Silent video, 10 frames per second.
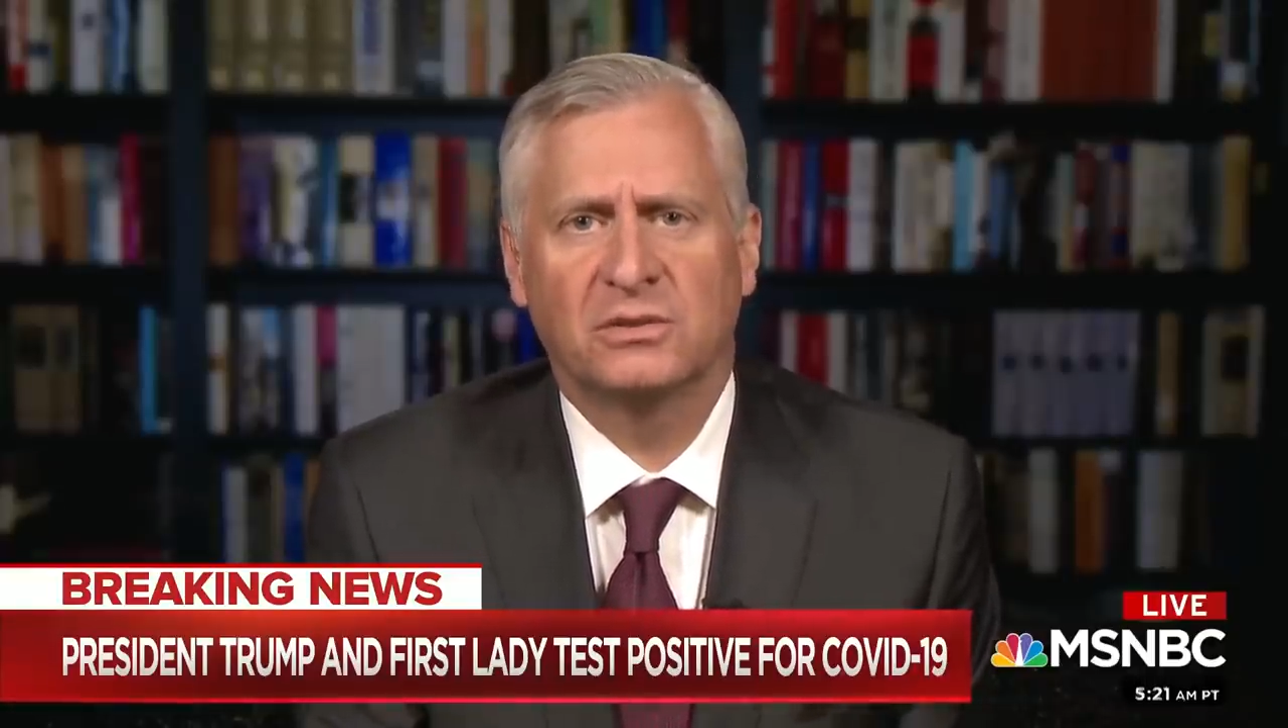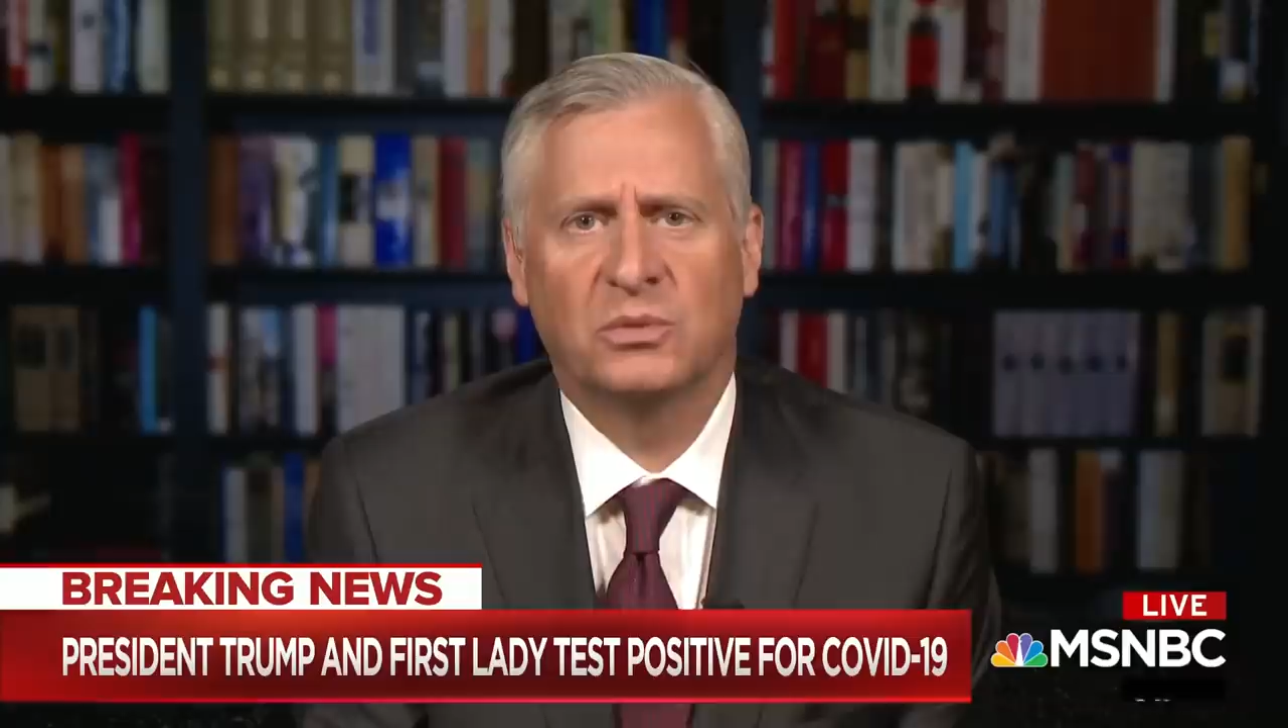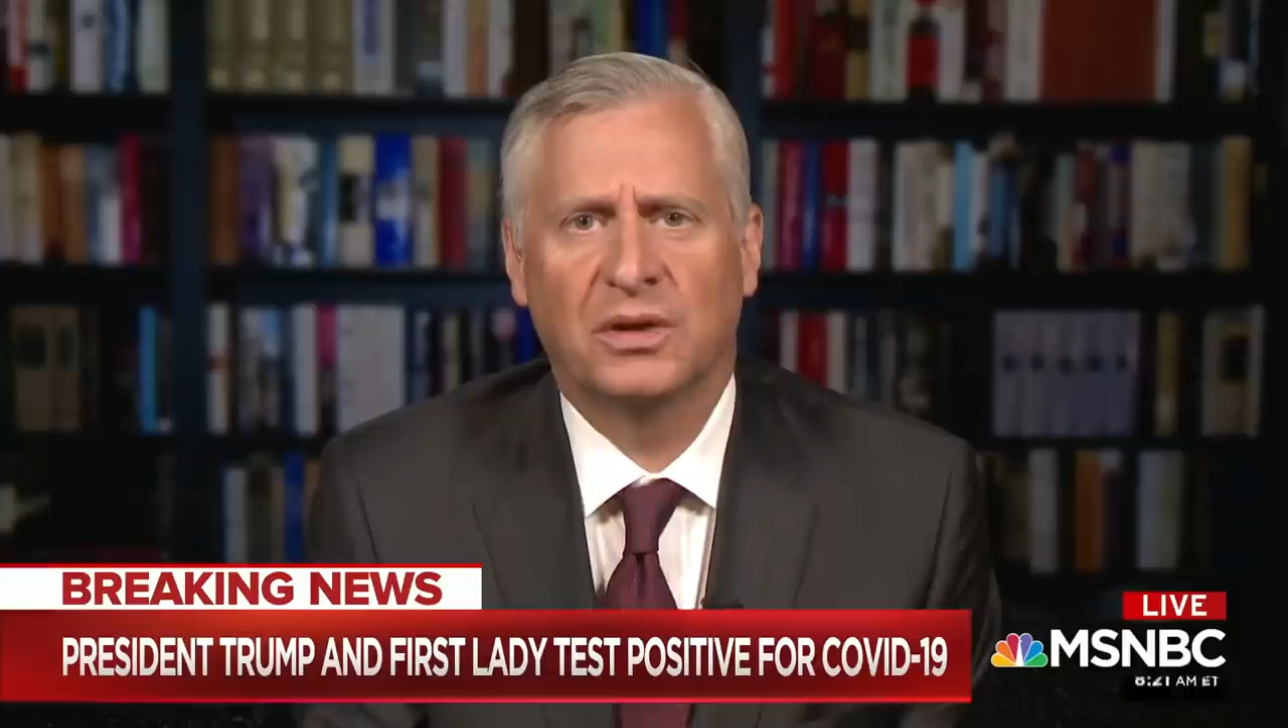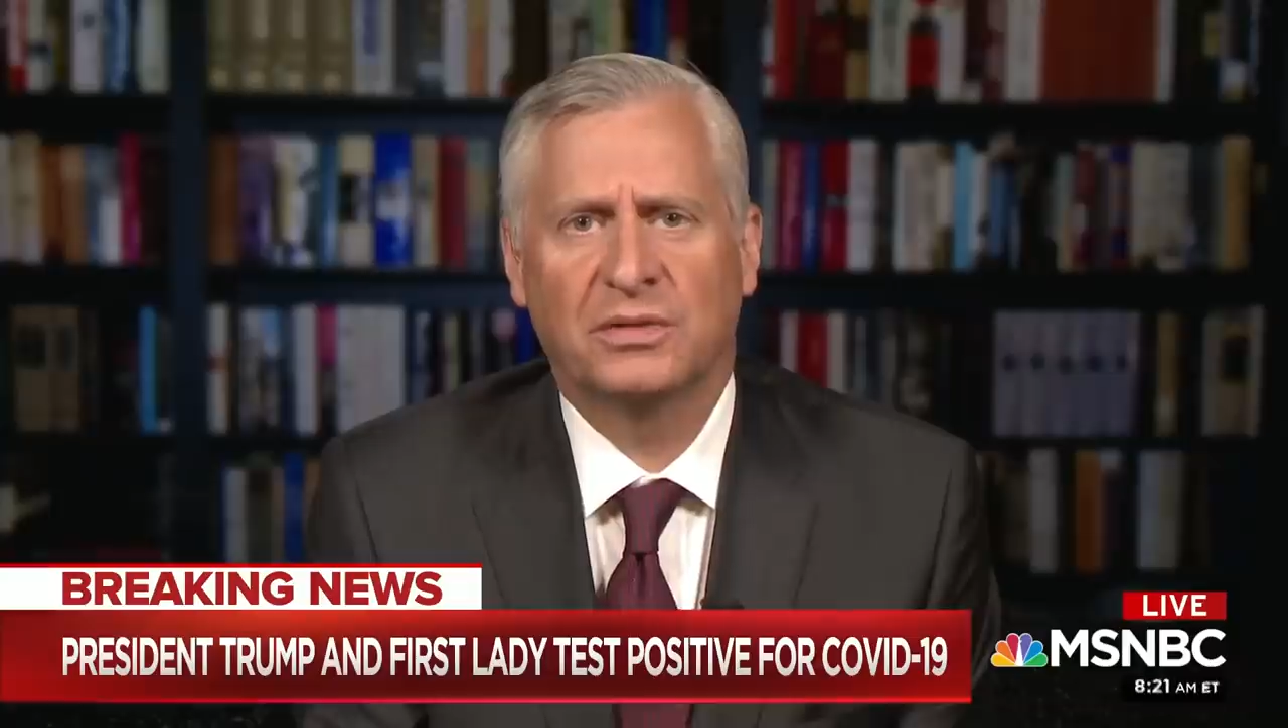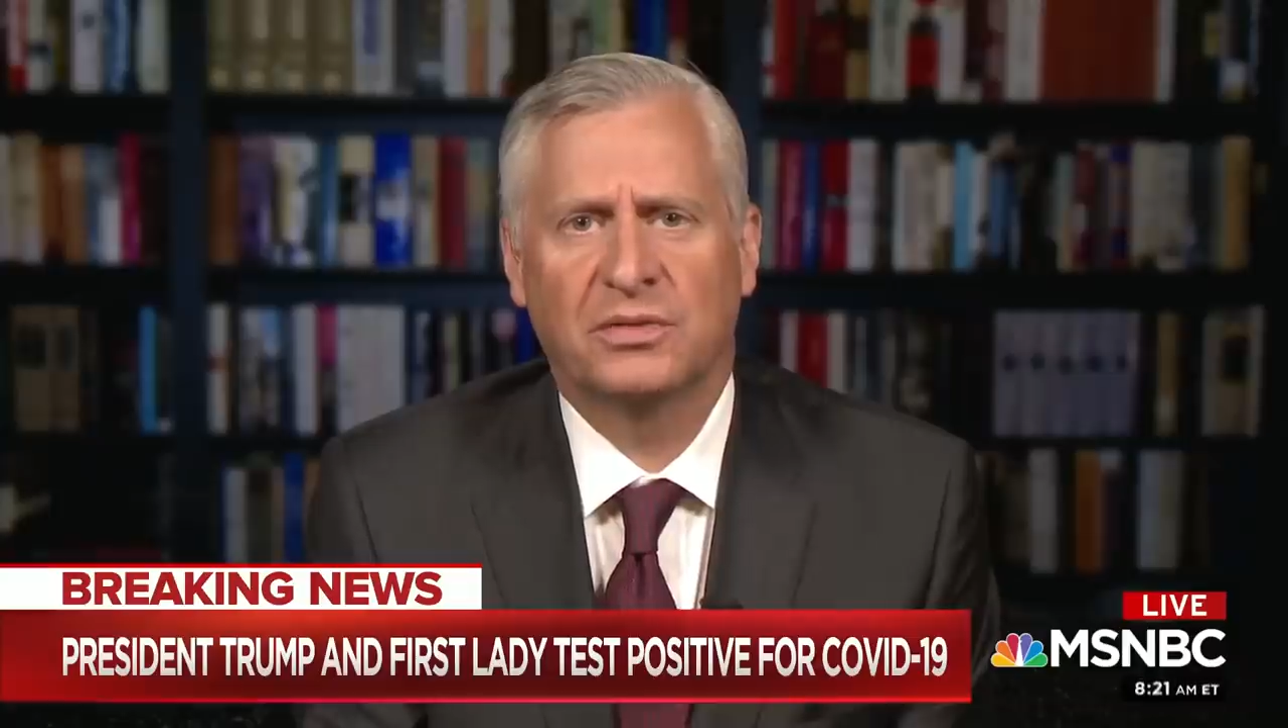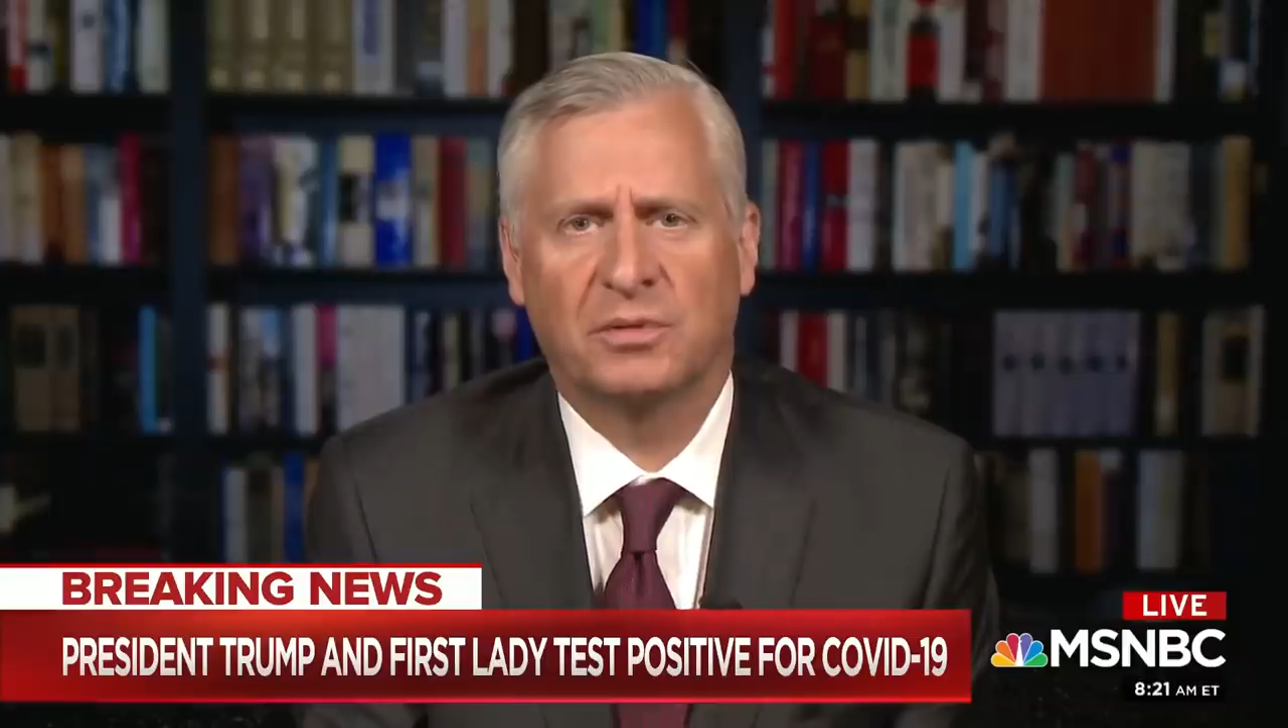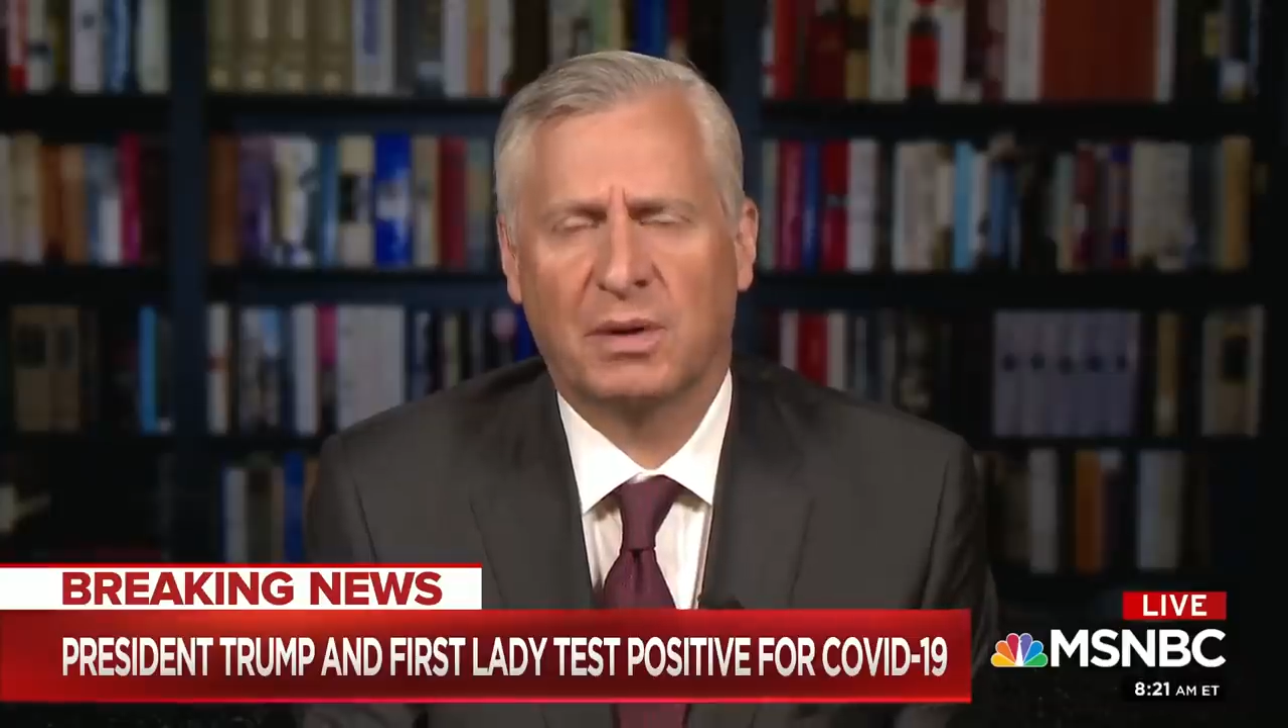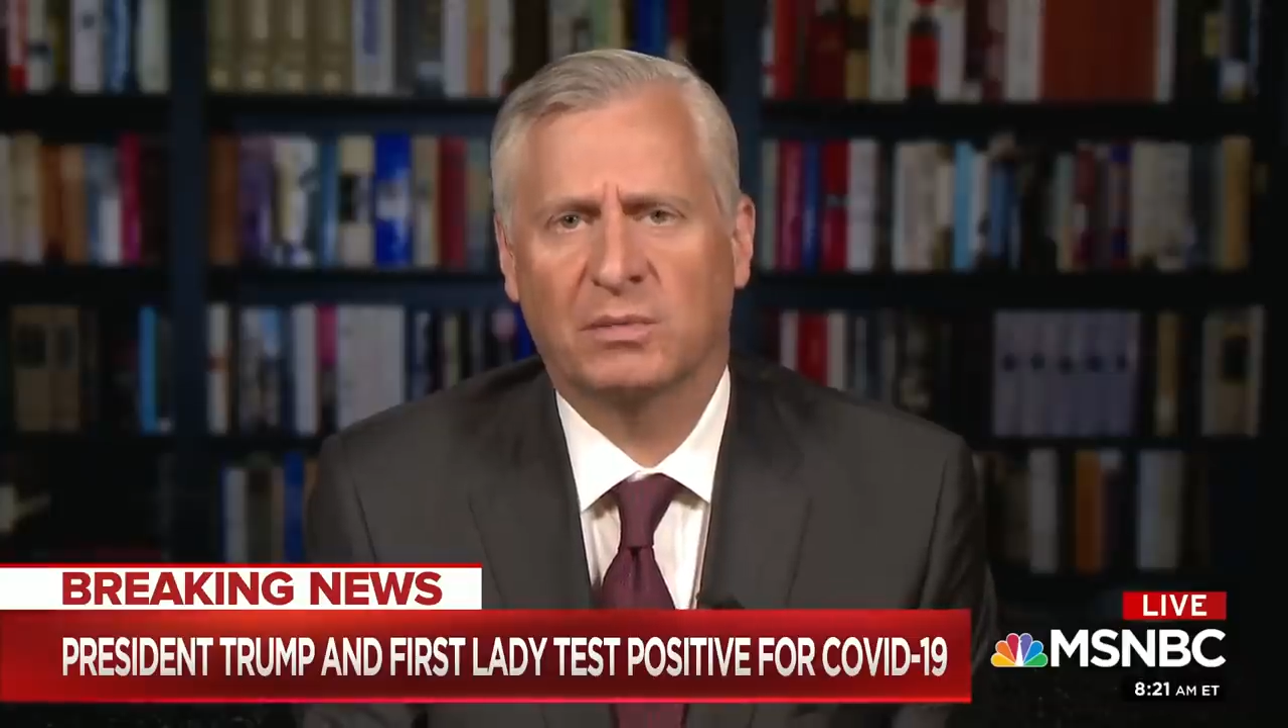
with the